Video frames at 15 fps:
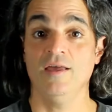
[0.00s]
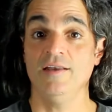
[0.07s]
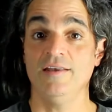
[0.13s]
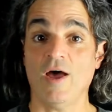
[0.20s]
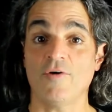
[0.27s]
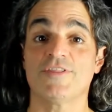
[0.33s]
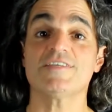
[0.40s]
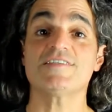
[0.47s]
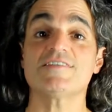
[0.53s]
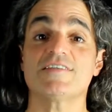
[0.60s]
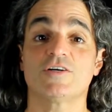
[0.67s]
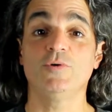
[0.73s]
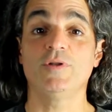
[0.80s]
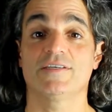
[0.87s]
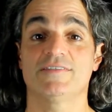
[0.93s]
Now, this is a
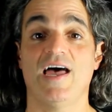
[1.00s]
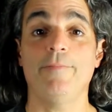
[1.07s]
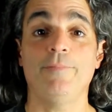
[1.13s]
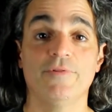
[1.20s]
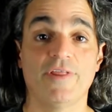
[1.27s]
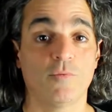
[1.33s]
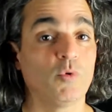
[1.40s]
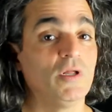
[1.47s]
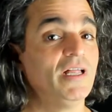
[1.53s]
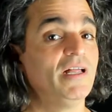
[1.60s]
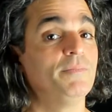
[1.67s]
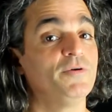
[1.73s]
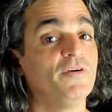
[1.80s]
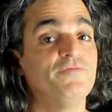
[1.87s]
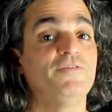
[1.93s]
cool example that will
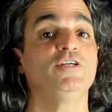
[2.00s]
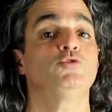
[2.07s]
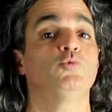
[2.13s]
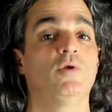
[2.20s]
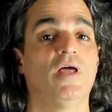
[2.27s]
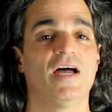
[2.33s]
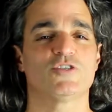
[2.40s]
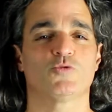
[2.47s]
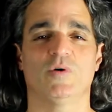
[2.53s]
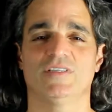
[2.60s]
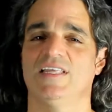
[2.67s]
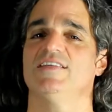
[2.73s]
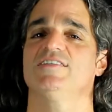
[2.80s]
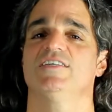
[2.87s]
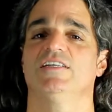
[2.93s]
help you visualize what
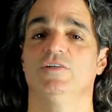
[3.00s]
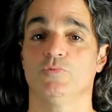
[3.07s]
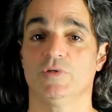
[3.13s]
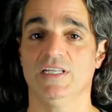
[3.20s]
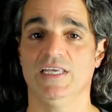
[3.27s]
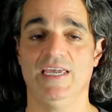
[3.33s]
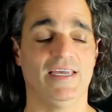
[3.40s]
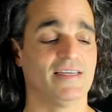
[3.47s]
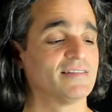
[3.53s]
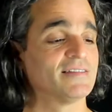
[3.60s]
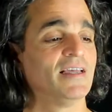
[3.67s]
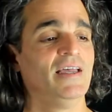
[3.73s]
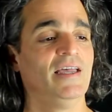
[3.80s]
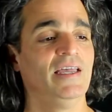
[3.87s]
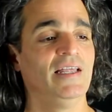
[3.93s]
density really is.
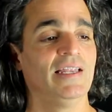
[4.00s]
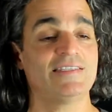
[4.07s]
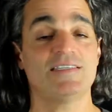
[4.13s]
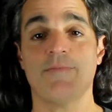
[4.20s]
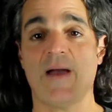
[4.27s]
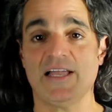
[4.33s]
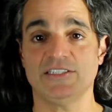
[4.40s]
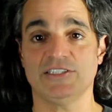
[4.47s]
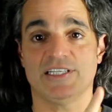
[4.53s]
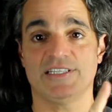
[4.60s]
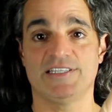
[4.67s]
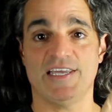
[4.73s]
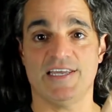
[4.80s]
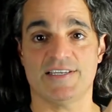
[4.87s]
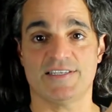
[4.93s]
Let's imagine that
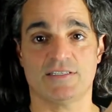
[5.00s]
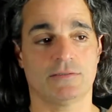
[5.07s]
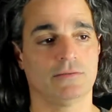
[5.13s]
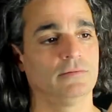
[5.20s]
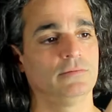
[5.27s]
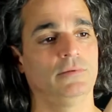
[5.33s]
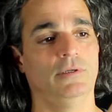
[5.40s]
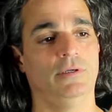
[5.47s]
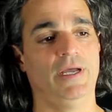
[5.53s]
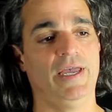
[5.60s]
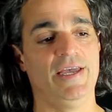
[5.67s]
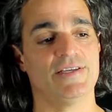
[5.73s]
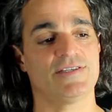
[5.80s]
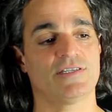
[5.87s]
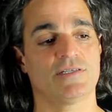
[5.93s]
this
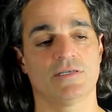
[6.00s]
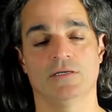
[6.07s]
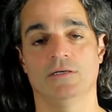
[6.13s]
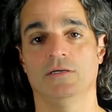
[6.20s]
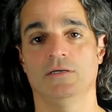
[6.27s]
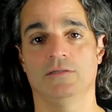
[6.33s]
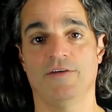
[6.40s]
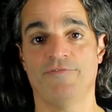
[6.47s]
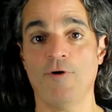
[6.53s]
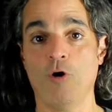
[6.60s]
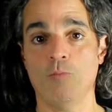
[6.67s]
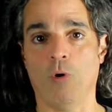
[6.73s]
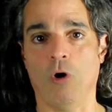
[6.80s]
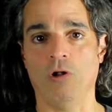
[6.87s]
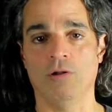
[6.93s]
is the
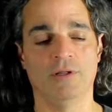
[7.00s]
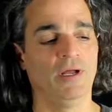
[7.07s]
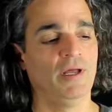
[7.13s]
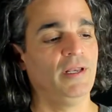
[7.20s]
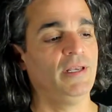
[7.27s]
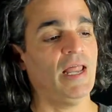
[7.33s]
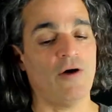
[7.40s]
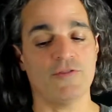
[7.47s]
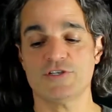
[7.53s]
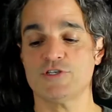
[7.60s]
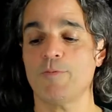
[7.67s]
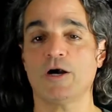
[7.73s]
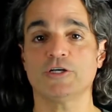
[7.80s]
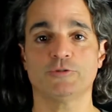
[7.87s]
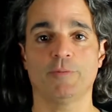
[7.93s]
foam ball. Now, these
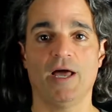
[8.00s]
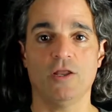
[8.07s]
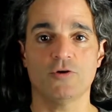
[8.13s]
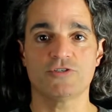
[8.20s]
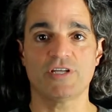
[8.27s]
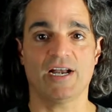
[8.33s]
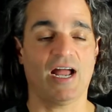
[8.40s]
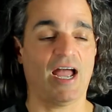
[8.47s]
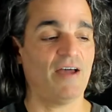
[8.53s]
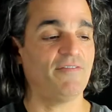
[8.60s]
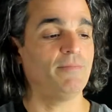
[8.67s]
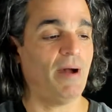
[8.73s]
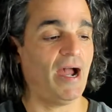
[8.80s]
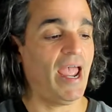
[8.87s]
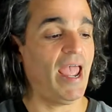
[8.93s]
marshmallows that I have
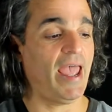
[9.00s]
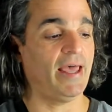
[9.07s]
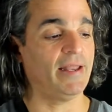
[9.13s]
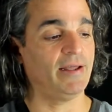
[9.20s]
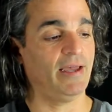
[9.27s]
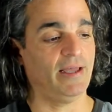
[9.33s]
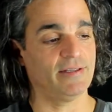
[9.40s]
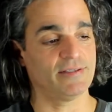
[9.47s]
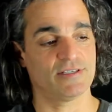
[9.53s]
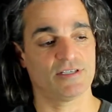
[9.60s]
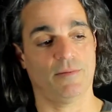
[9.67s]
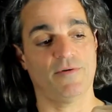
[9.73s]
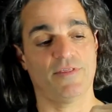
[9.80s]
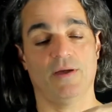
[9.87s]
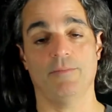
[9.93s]
in my hand, and
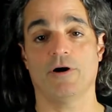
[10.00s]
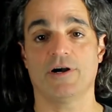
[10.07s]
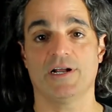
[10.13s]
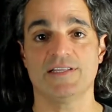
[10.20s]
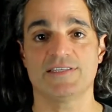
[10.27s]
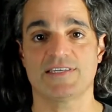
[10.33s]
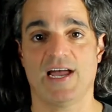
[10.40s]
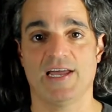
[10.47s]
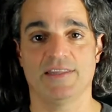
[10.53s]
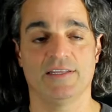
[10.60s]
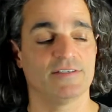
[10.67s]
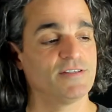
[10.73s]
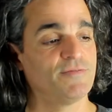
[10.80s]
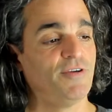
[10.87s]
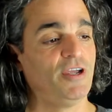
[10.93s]
some of them are inside the
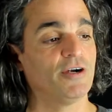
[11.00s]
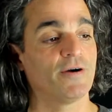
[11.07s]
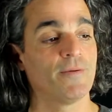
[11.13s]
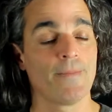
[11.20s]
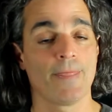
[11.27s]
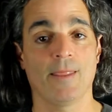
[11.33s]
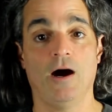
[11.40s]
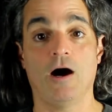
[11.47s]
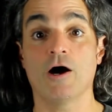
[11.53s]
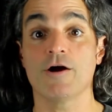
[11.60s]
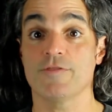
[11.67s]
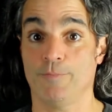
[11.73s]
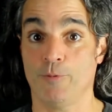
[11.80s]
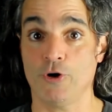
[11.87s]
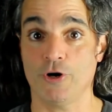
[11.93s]
sphere, are
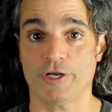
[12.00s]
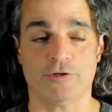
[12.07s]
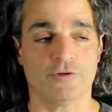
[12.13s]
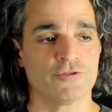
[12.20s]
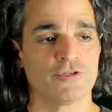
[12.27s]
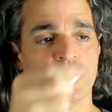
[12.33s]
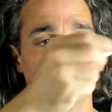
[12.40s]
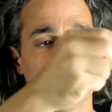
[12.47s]
the particles.